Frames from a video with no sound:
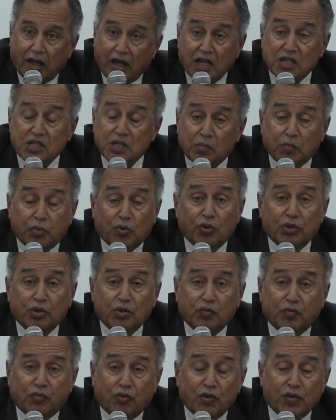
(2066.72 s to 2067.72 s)
it's
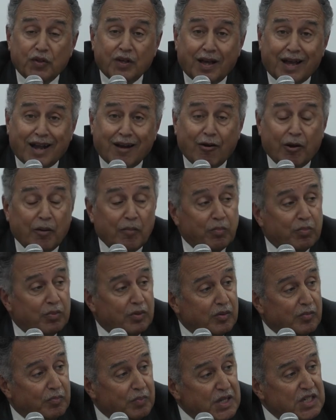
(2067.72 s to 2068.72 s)
important for the Arab
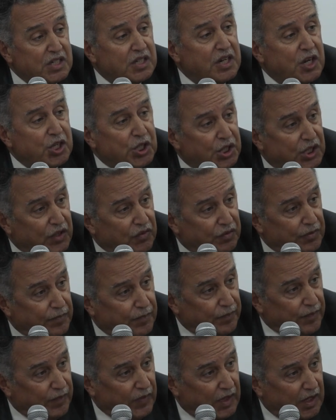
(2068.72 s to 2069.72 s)
Peace Initiative
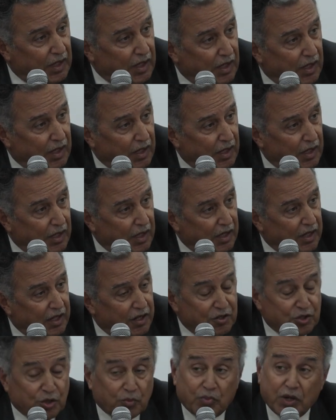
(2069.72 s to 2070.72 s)

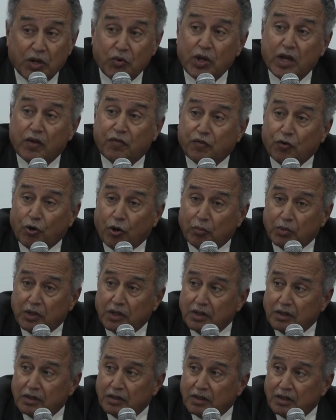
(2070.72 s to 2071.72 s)
to be
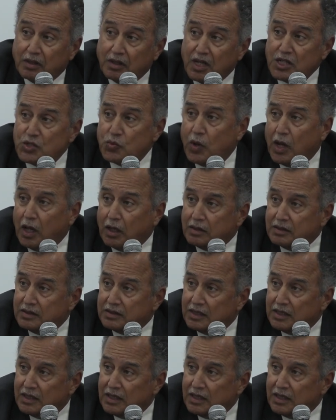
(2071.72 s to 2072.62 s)
reaffirmed as well.